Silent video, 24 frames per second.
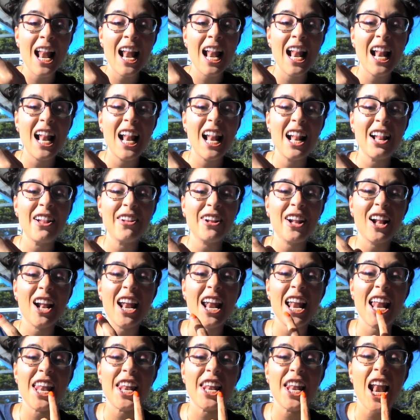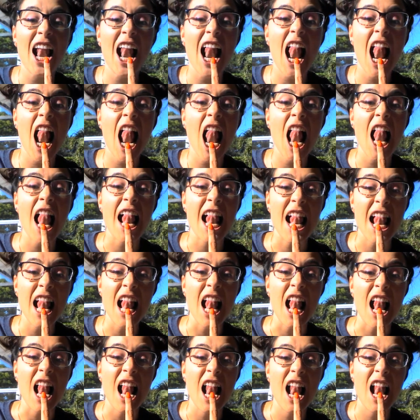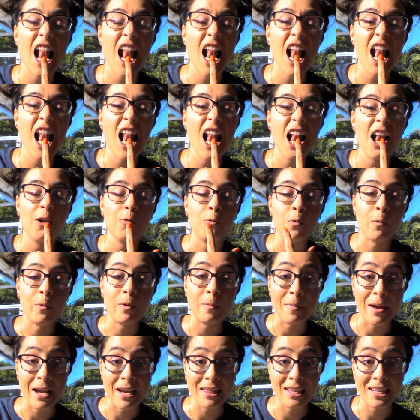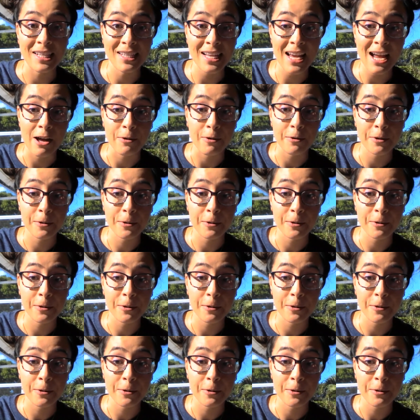is gonna start ahead when we make the sound.